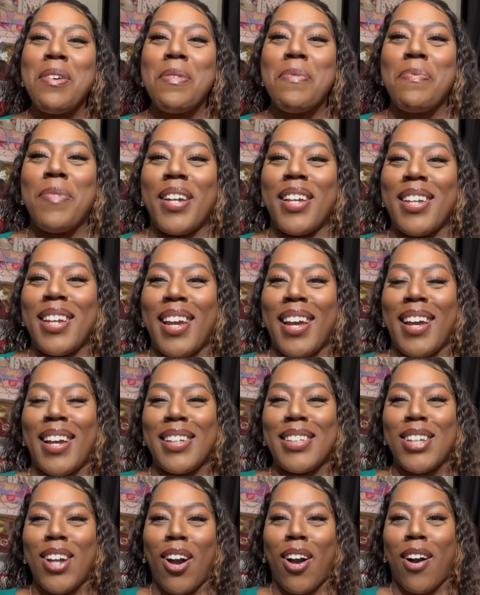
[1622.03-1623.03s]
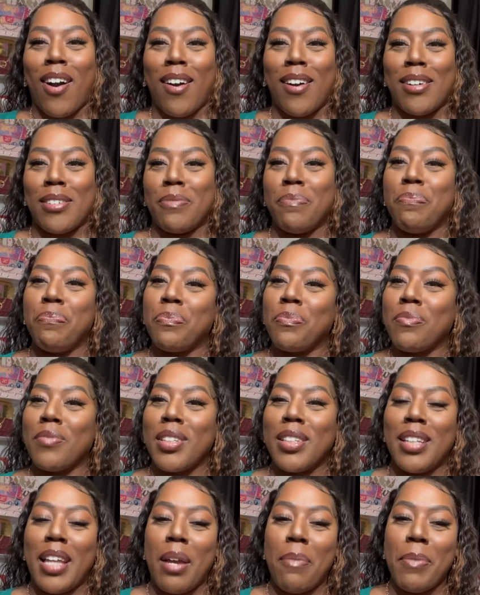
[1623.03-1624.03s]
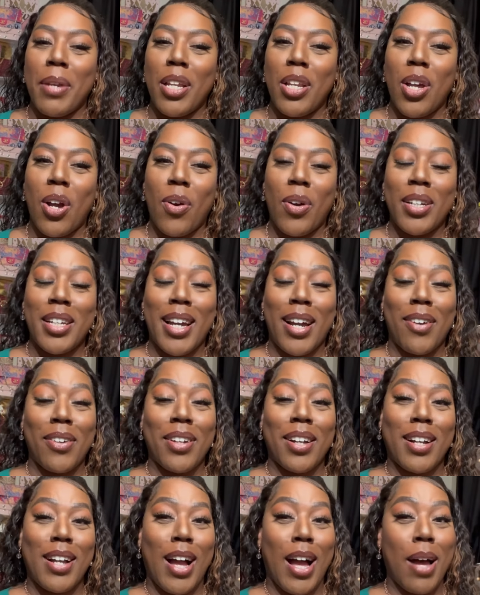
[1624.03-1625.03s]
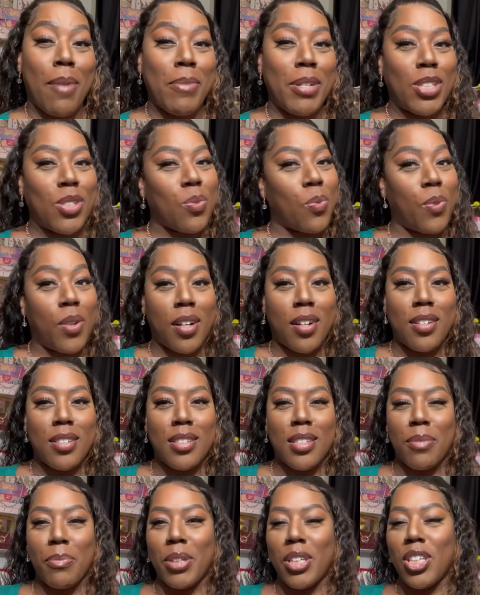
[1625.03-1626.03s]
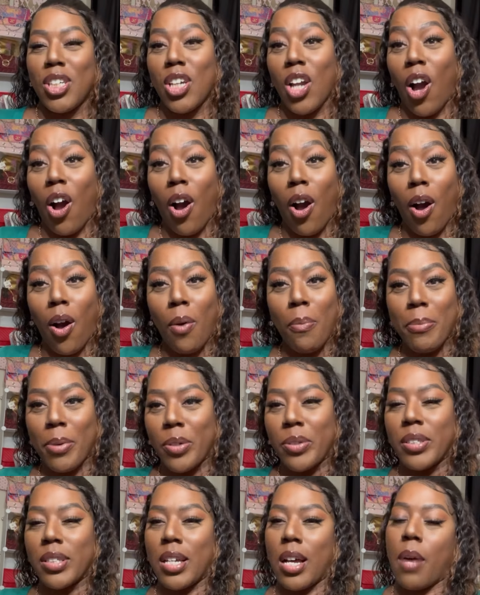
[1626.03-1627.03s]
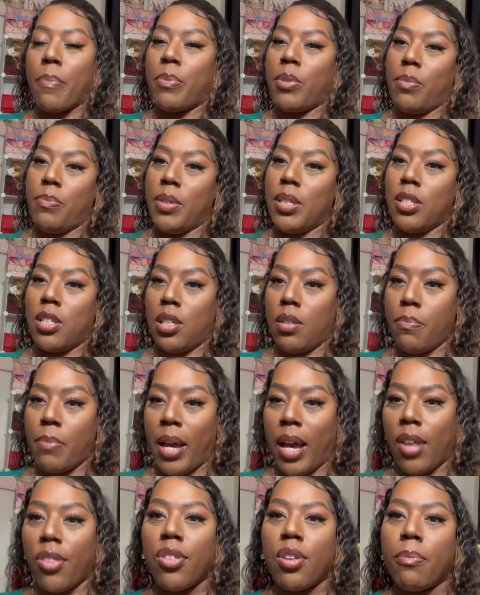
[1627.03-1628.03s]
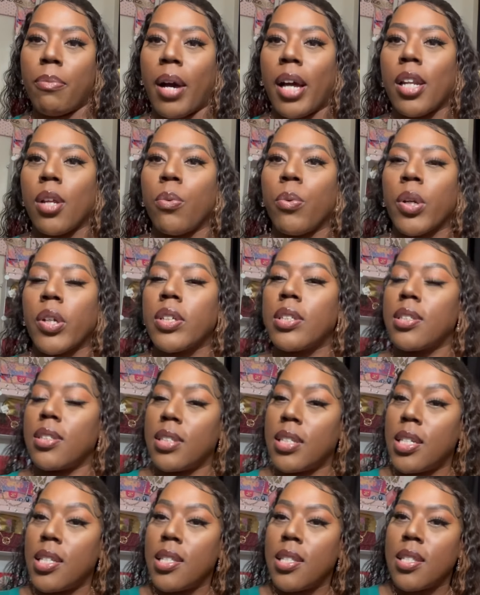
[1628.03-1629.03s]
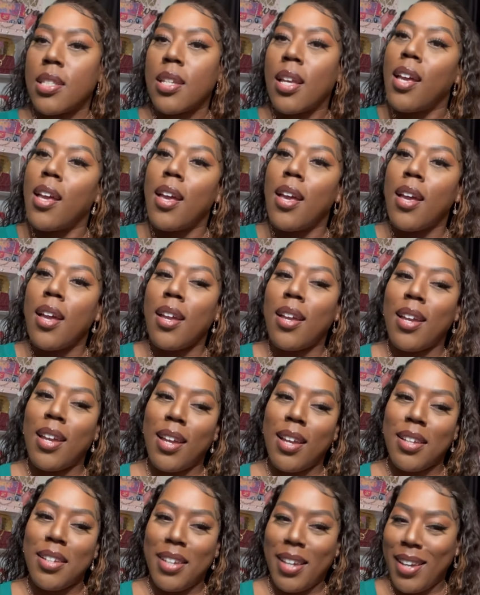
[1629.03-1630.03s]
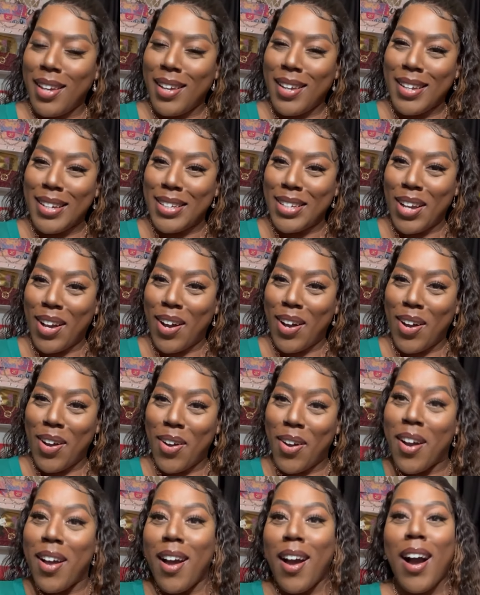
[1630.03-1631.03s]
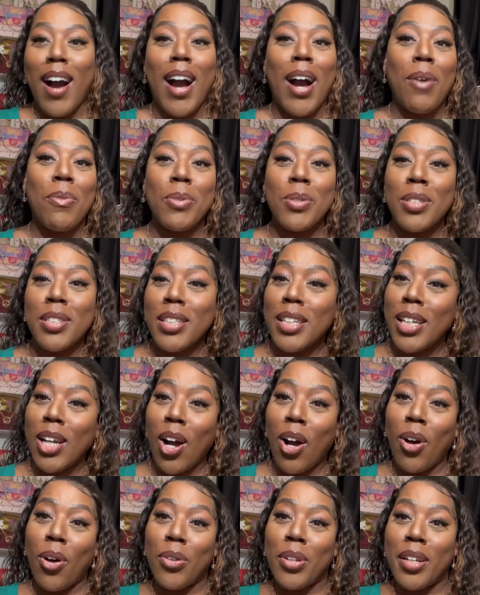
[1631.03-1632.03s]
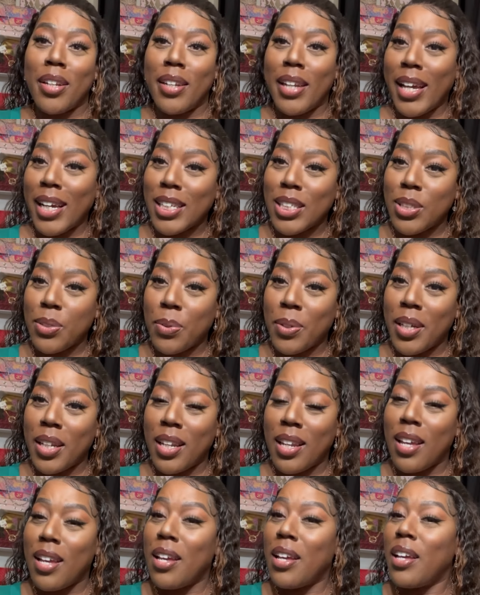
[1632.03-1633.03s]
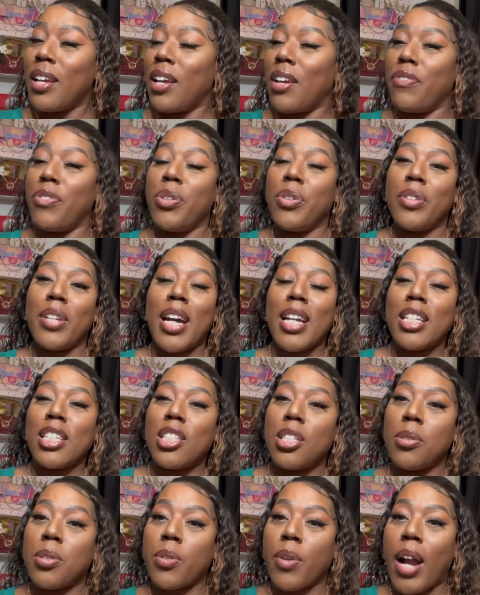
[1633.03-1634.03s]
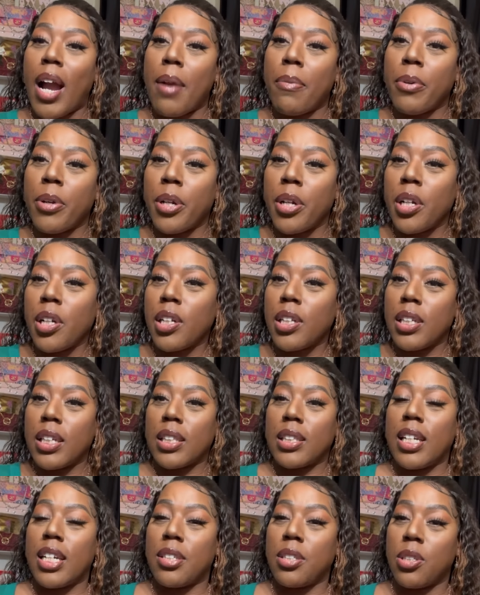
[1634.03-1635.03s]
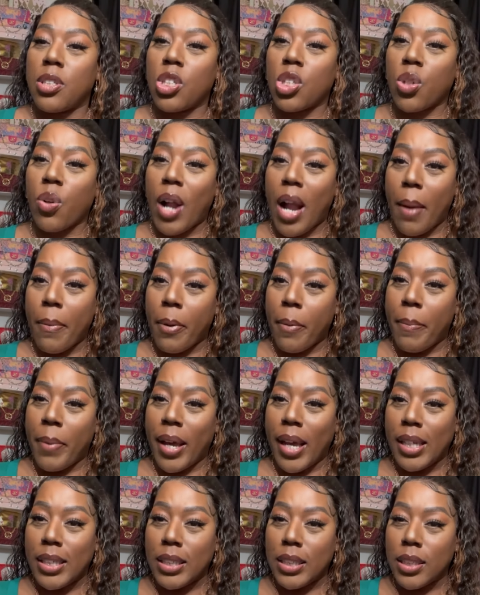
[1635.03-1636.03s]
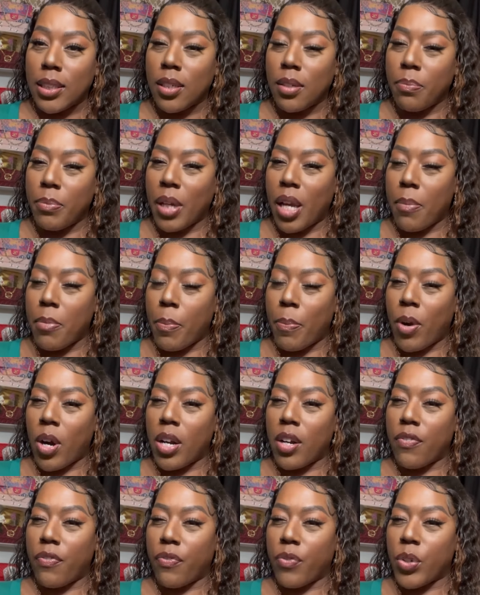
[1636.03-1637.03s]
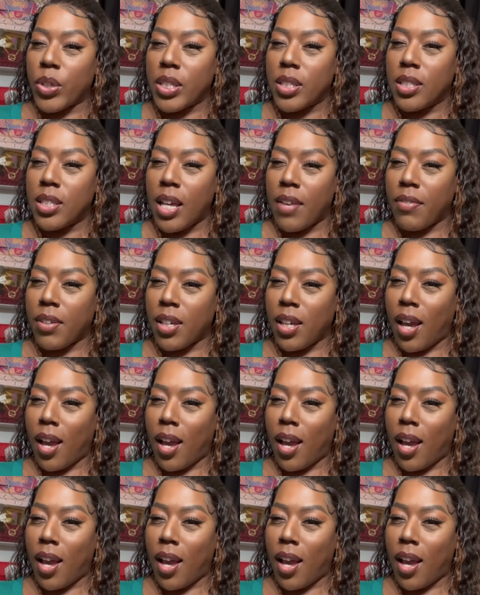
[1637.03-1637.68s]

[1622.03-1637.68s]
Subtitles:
But yeah, y'all, let me know down in the comments, what are some of y'all most complimented Bath and Body Works scents? And yeah, y'all, I will see y'all on the next one. If you're not a subscriber, click that subscriber button. Become a part of 47